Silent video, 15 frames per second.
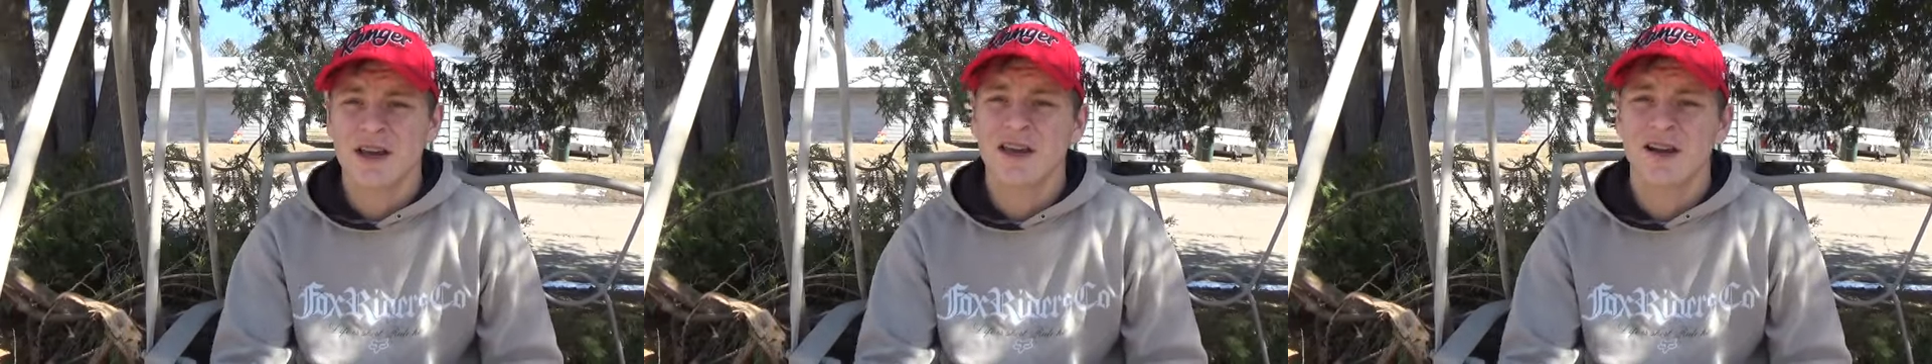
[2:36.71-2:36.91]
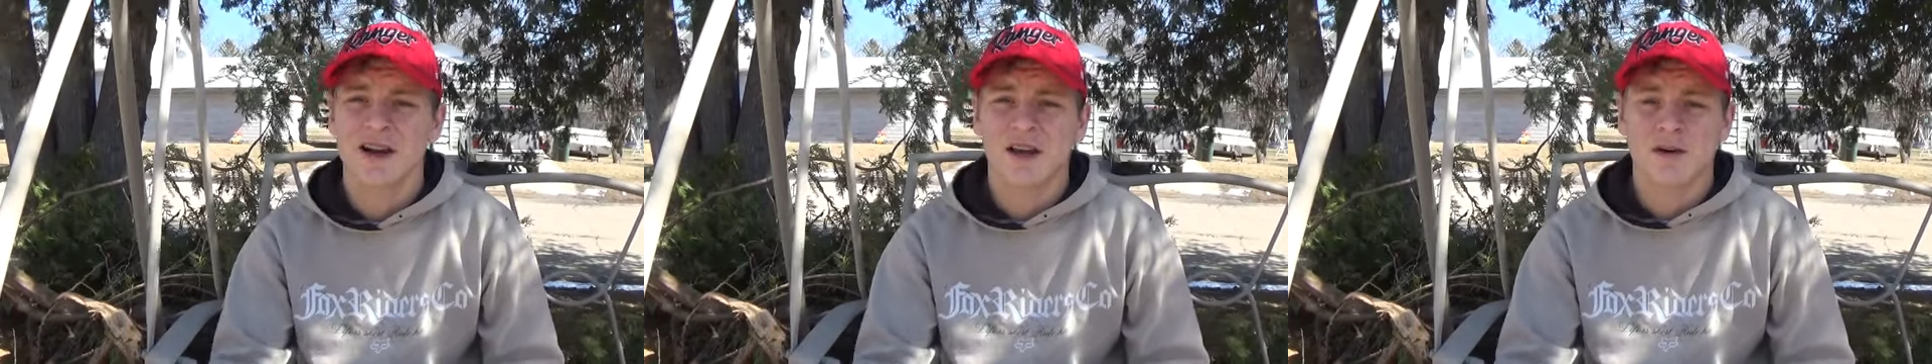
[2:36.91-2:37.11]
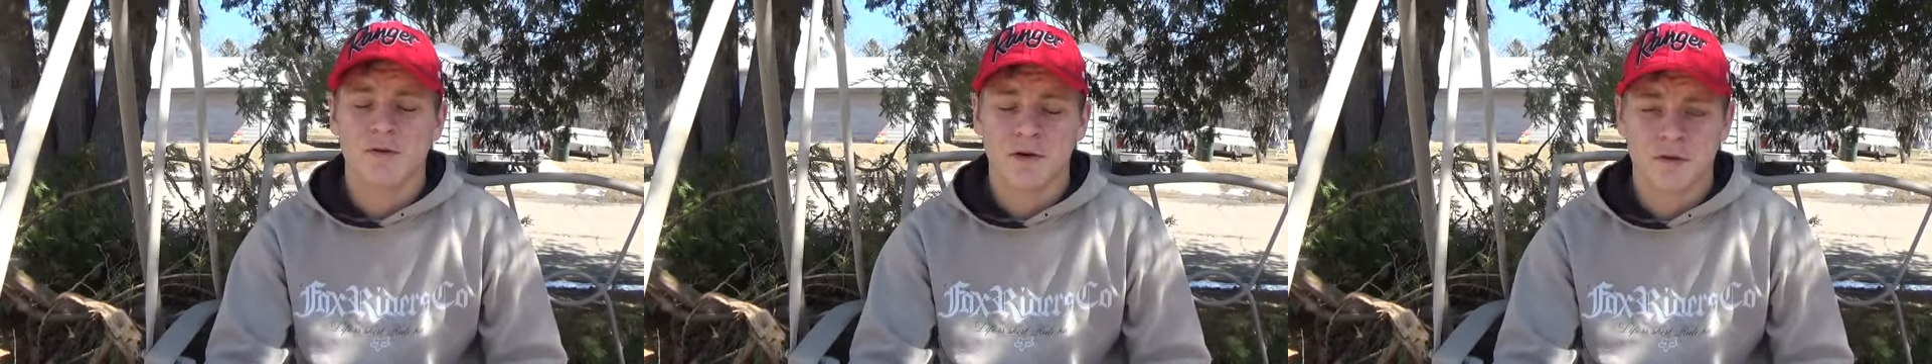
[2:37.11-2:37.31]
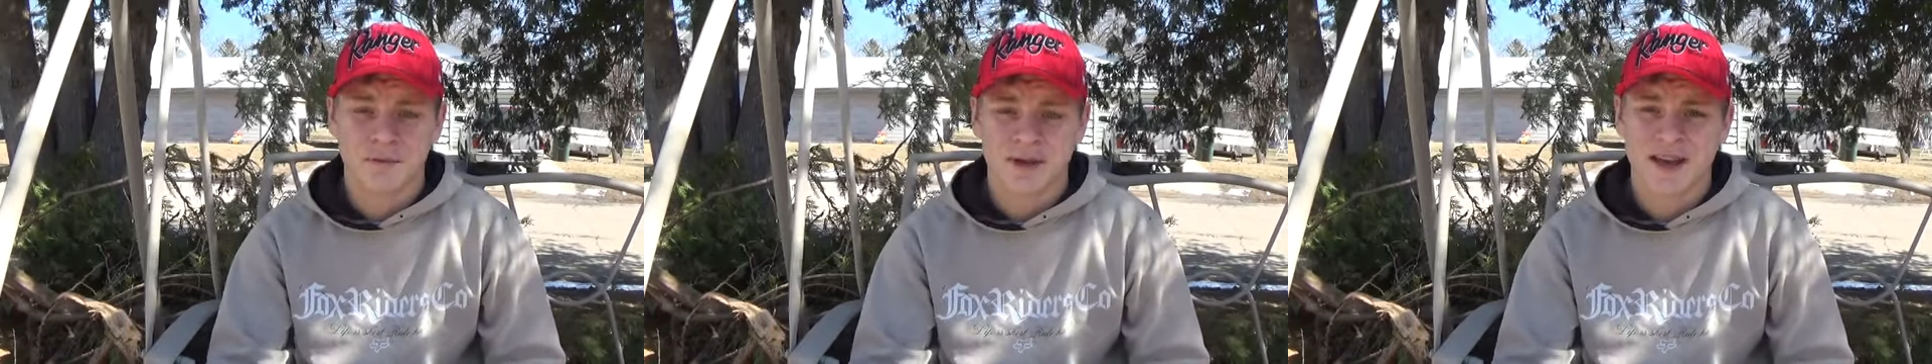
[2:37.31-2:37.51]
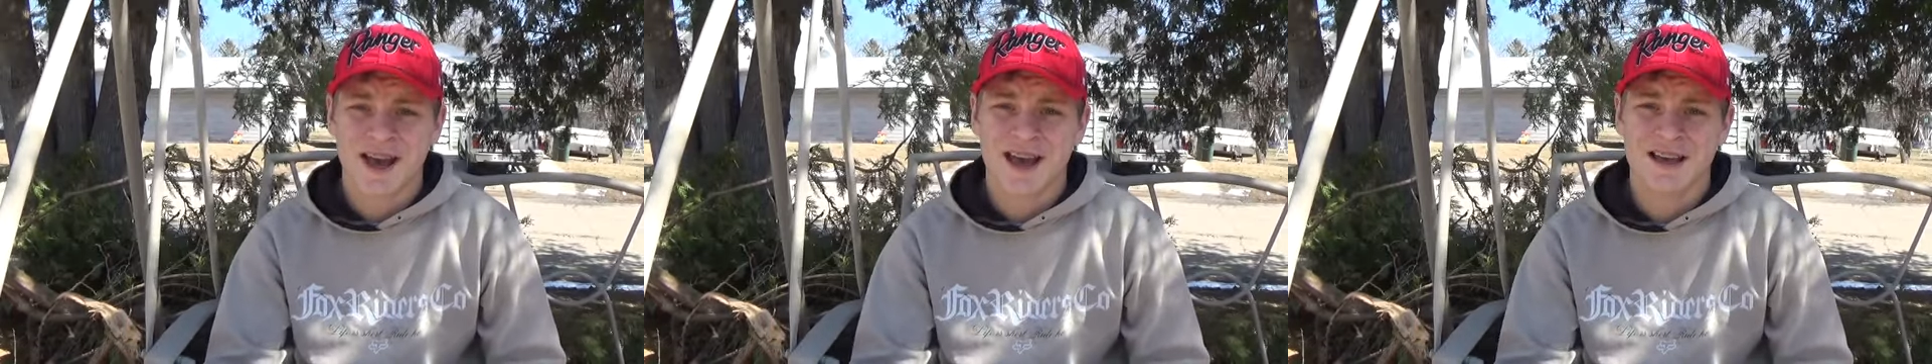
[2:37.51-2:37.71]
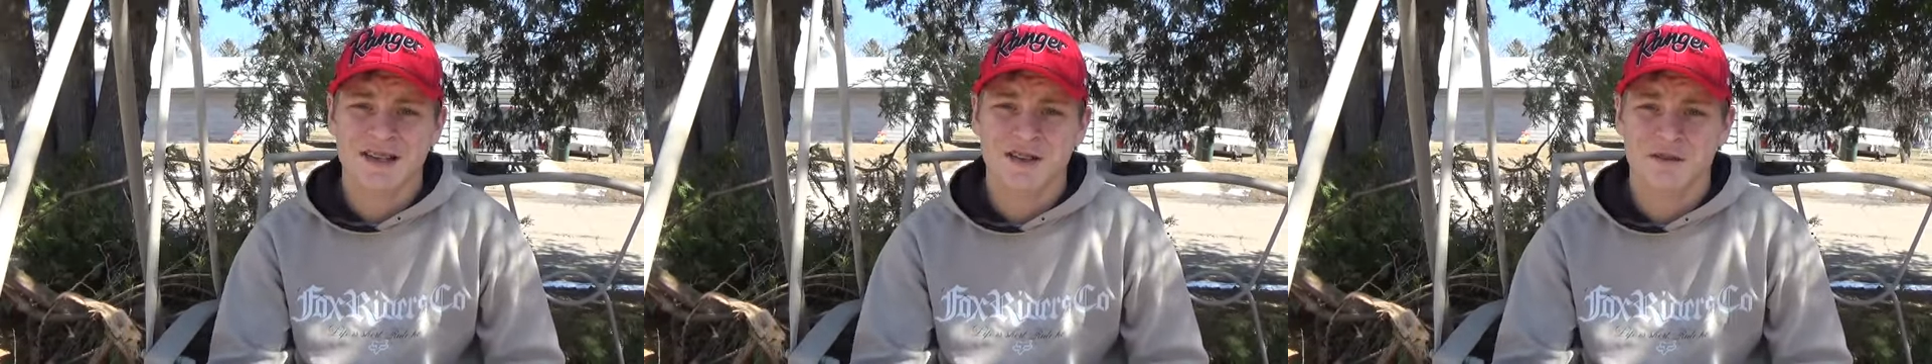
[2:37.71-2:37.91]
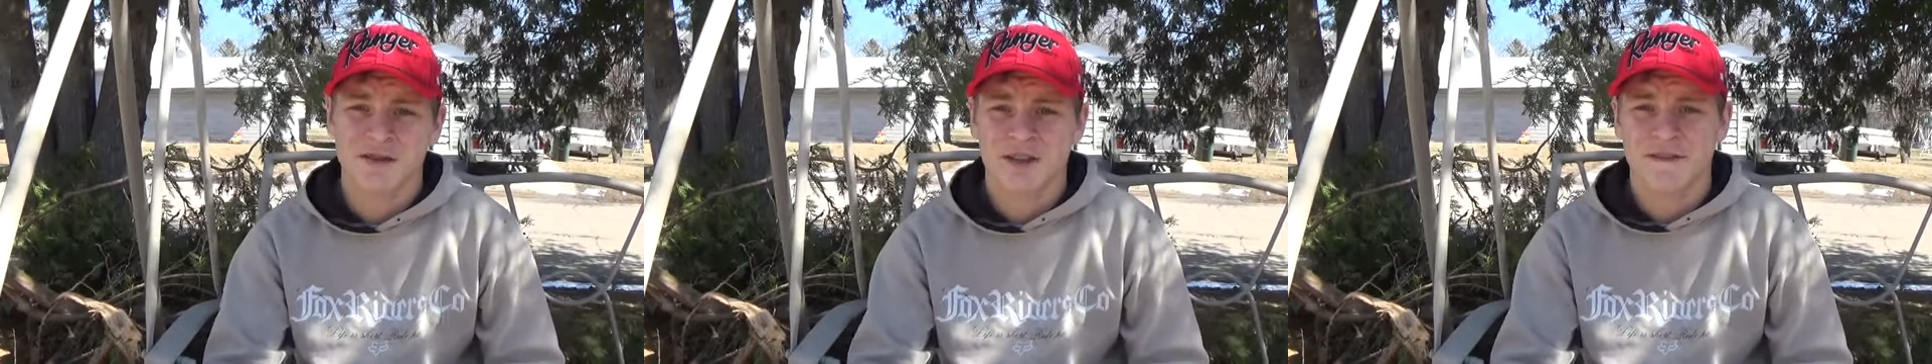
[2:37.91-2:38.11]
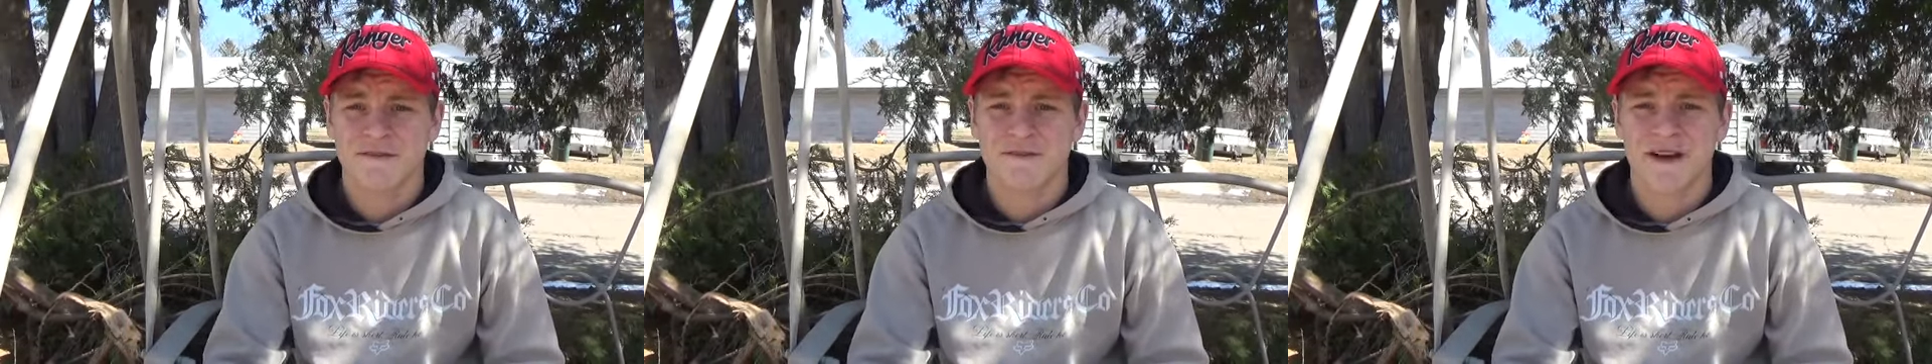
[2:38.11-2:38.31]
You're not going to want to be casting with
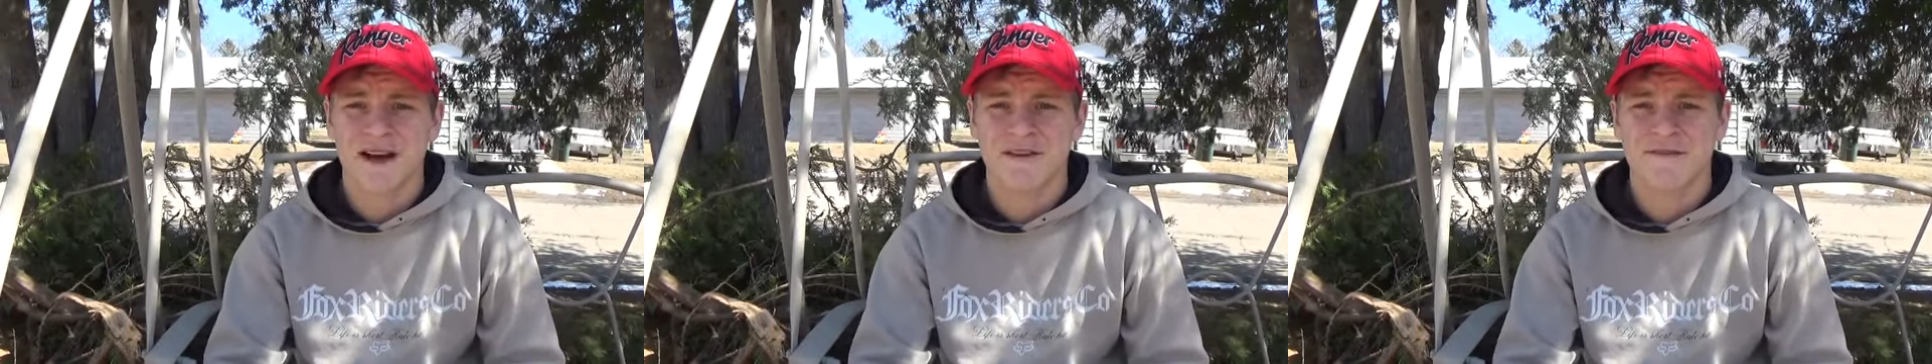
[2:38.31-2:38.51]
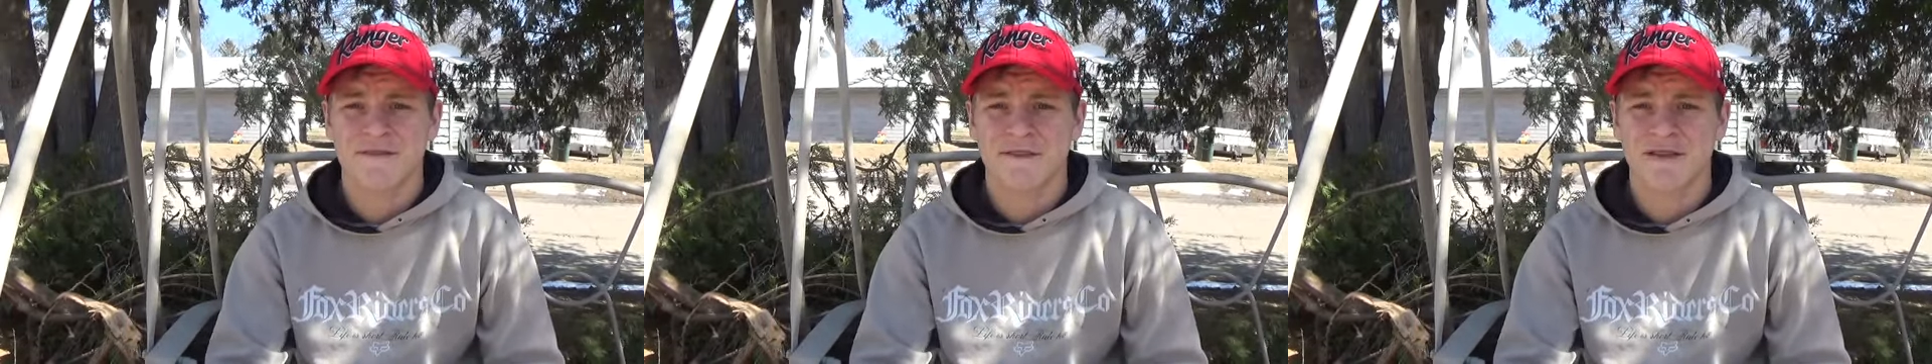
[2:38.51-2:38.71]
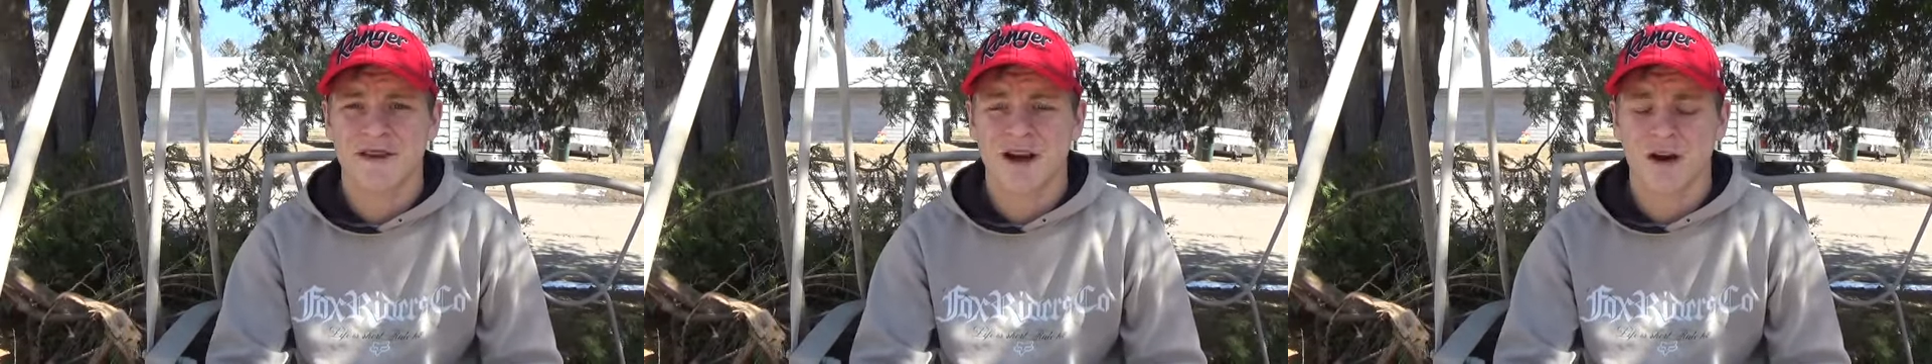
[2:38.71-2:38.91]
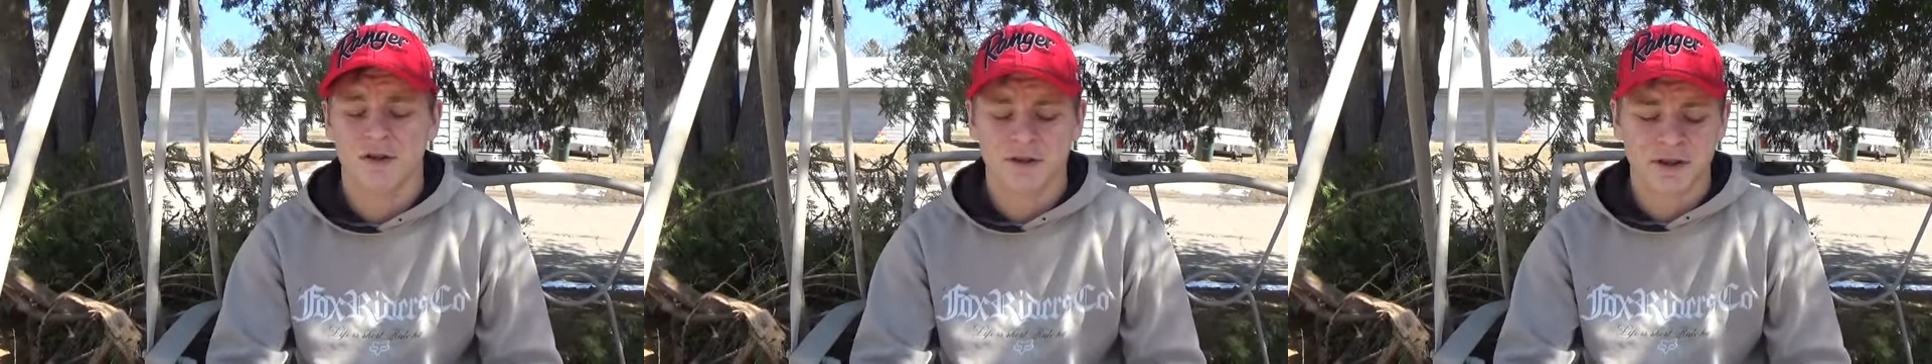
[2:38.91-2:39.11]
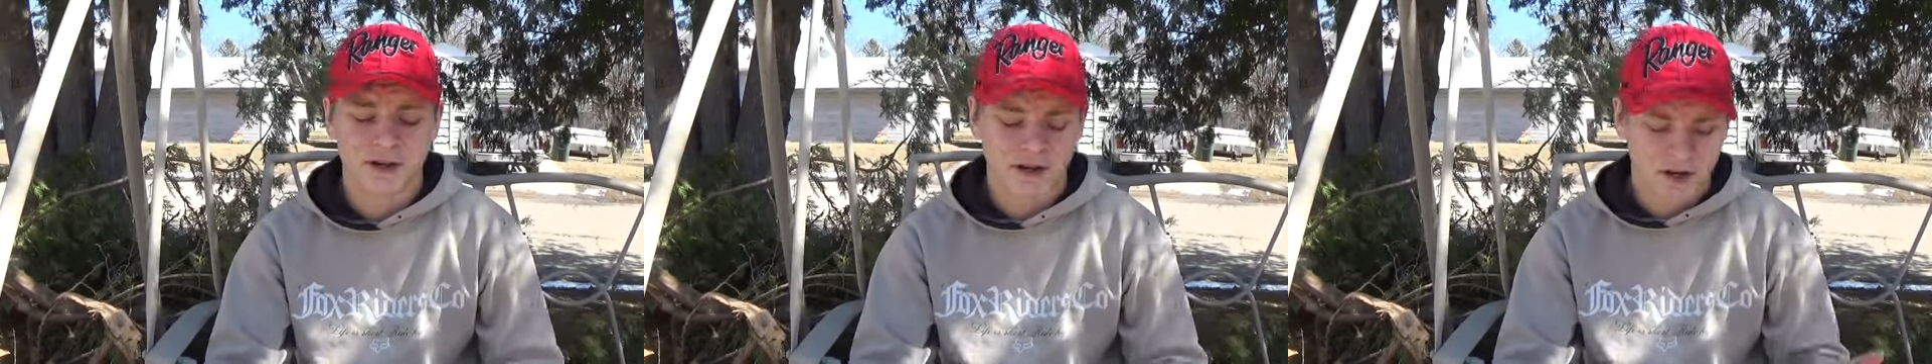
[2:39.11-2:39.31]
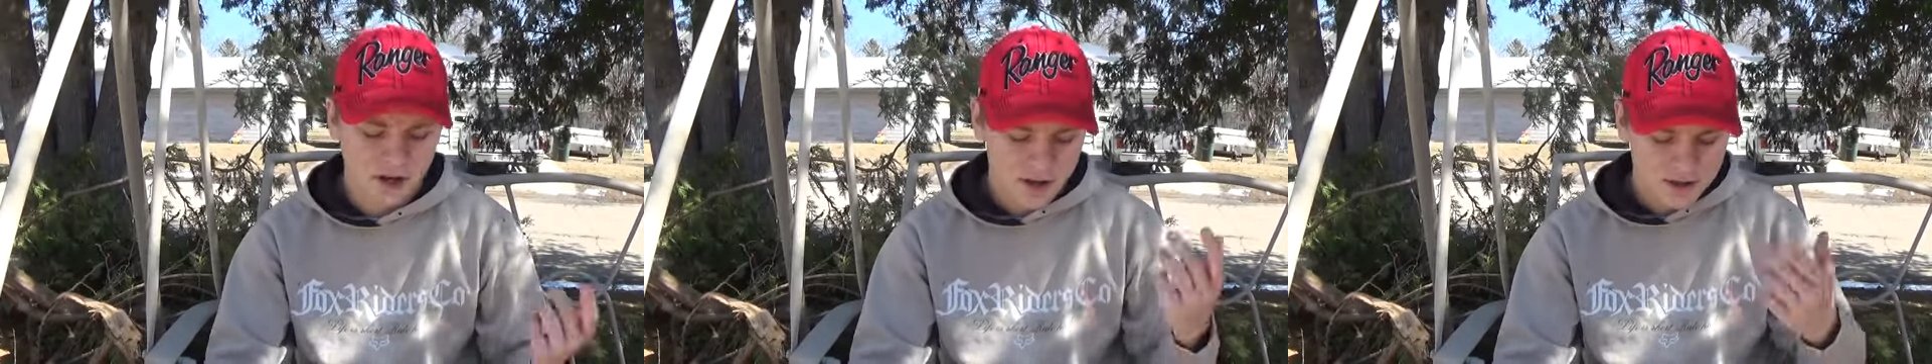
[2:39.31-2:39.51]
that 5 feet out there.